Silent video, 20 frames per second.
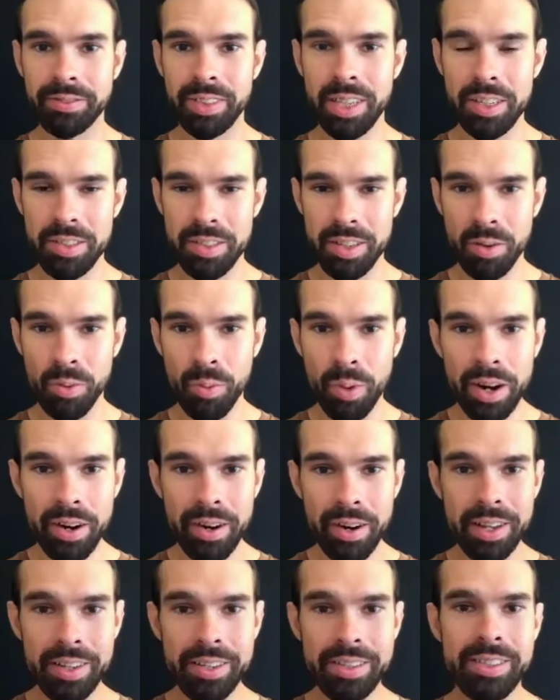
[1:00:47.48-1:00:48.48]
It's an
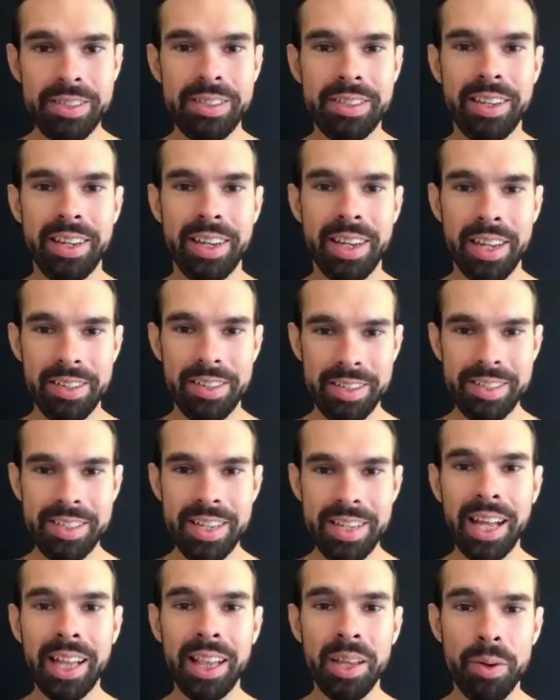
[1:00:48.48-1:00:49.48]
awareness. It's
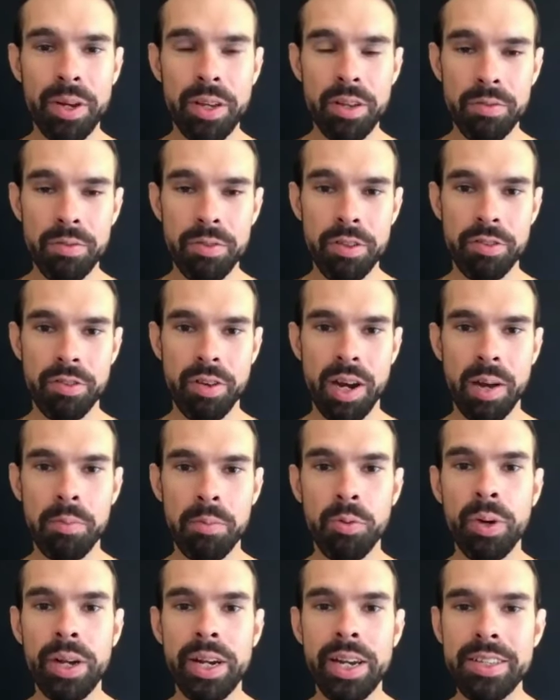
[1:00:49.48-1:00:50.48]
exactly what you've described.
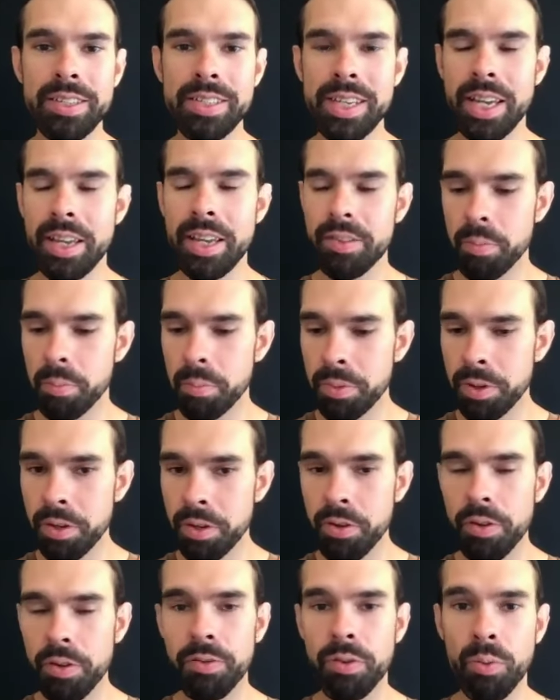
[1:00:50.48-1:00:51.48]
Witnessing is a
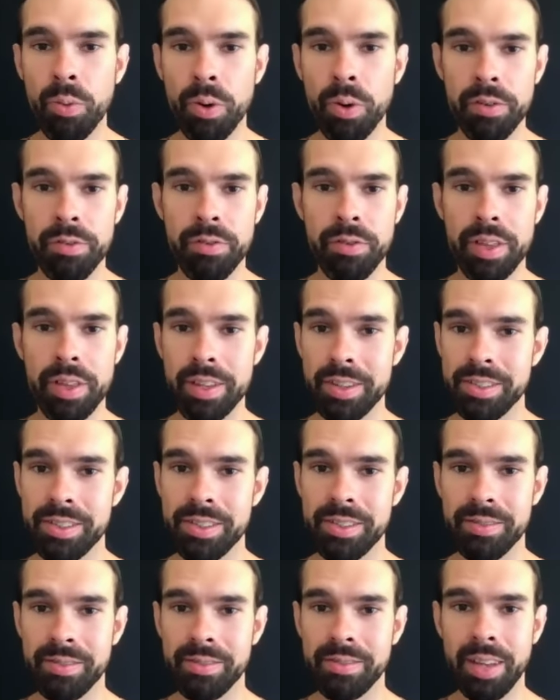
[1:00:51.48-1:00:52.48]
beautiful word for this.